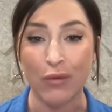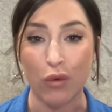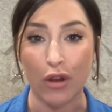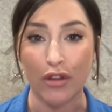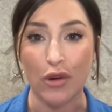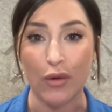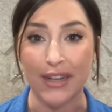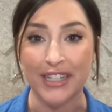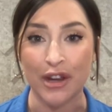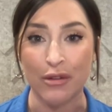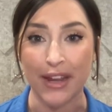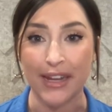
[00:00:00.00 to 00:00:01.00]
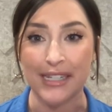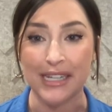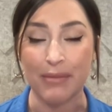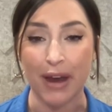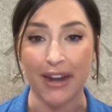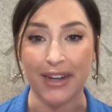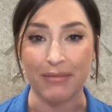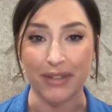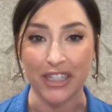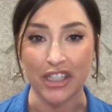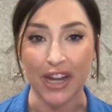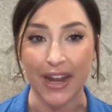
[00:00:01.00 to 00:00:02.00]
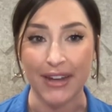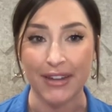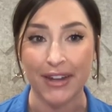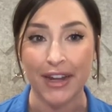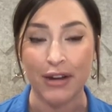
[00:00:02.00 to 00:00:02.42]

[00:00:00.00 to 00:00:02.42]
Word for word: WorldCoin tokens upon completion,